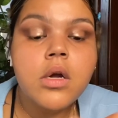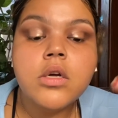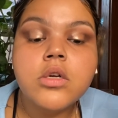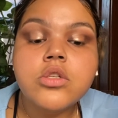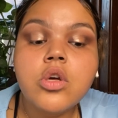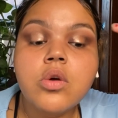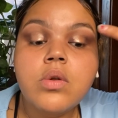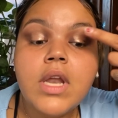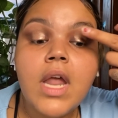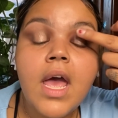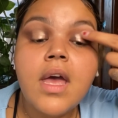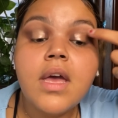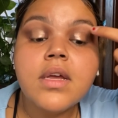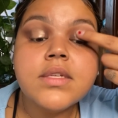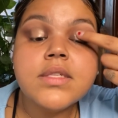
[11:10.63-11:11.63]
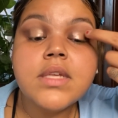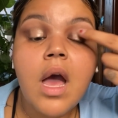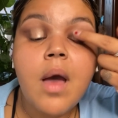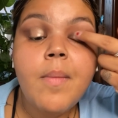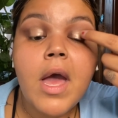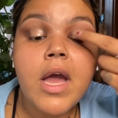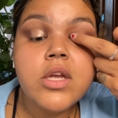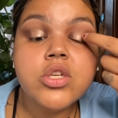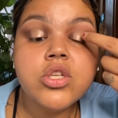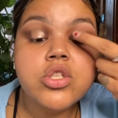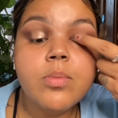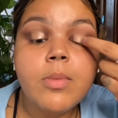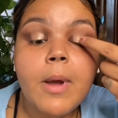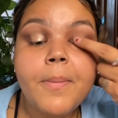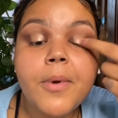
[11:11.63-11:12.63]
So next, I'm actually,
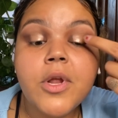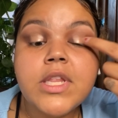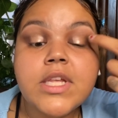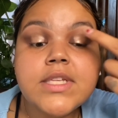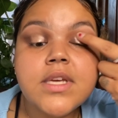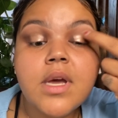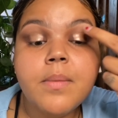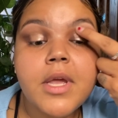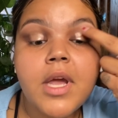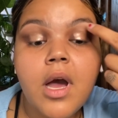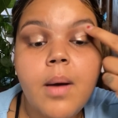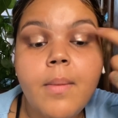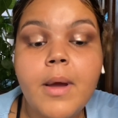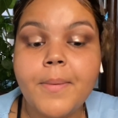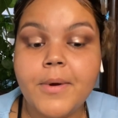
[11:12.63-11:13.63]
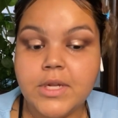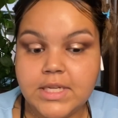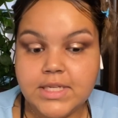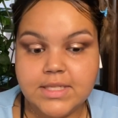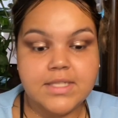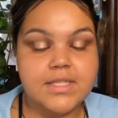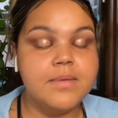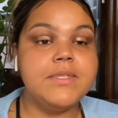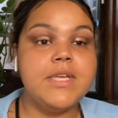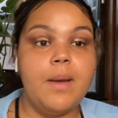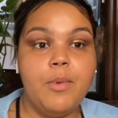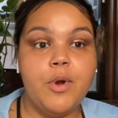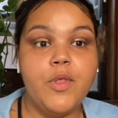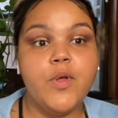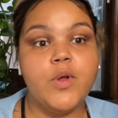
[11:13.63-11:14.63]
so my birthday's coming up. My birthday's on
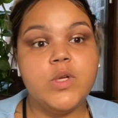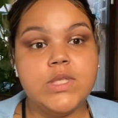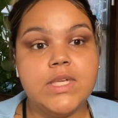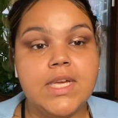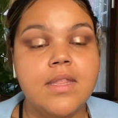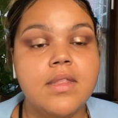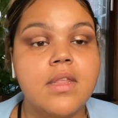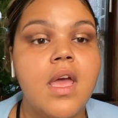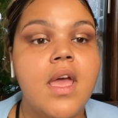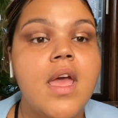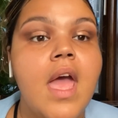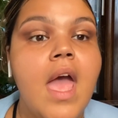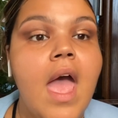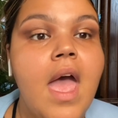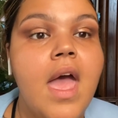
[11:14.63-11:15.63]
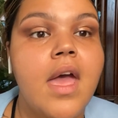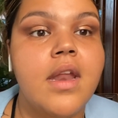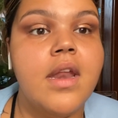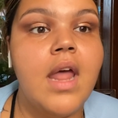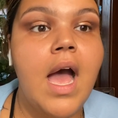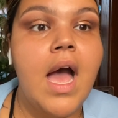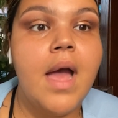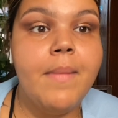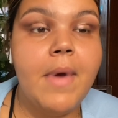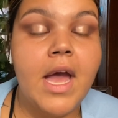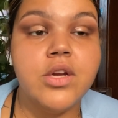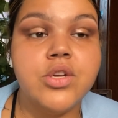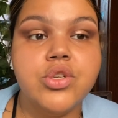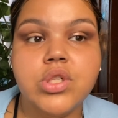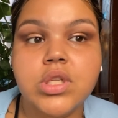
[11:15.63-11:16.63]
September 13th, and I'm
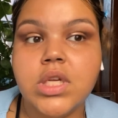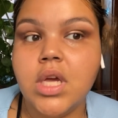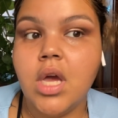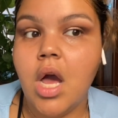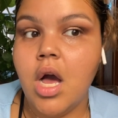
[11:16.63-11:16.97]
actually